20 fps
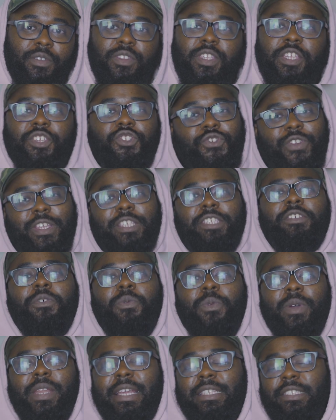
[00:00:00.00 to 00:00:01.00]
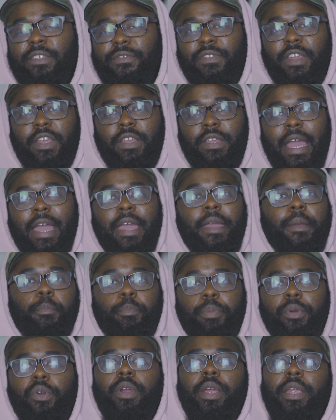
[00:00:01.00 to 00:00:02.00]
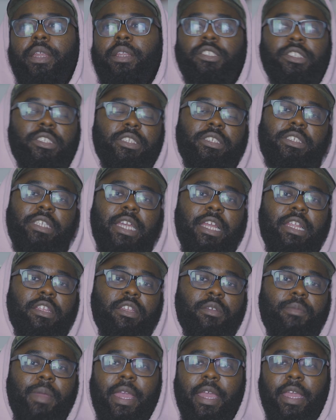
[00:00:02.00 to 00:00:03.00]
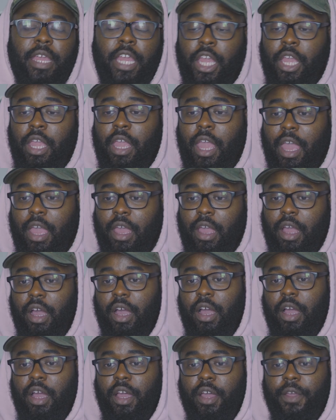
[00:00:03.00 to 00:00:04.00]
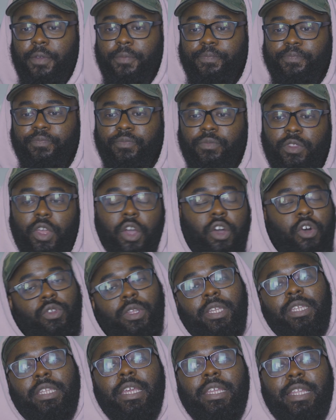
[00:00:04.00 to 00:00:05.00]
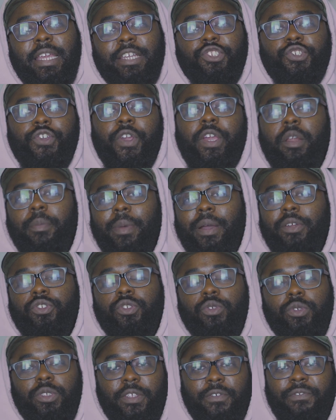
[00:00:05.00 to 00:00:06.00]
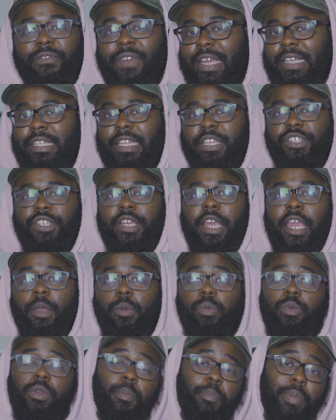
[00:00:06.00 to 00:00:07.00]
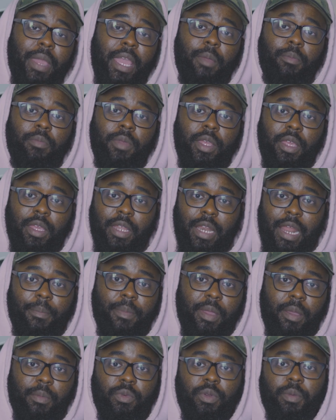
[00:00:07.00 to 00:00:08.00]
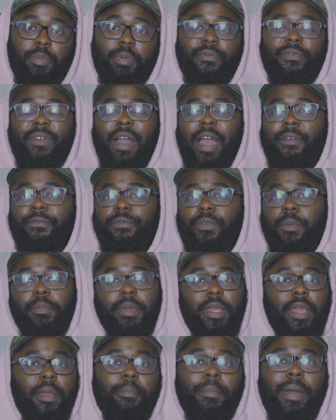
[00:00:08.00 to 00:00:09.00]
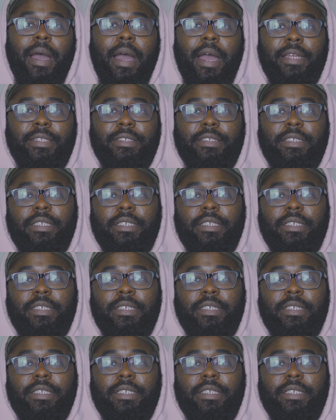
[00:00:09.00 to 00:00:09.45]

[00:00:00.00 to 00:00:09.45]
To treat someone as if they're not important is just telling them, hey, the only thing that's great about you is the fact that you're able to pay me and I'm able to provide for me and mine.